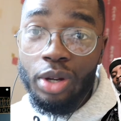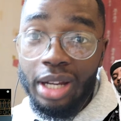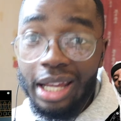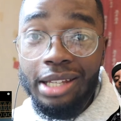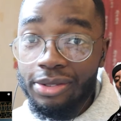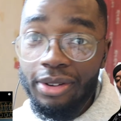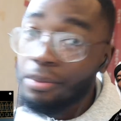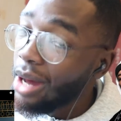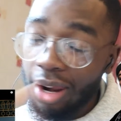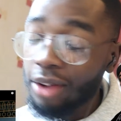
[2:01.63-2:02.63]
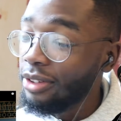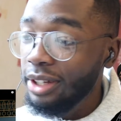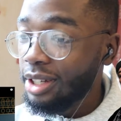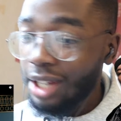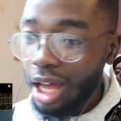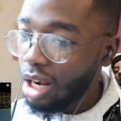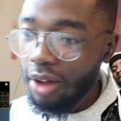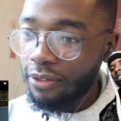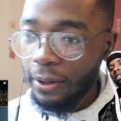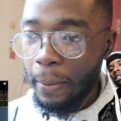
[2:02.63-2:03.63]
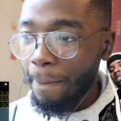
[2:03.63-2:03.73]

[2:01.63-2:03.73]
Tory Lanez, fam. I love it. I love it.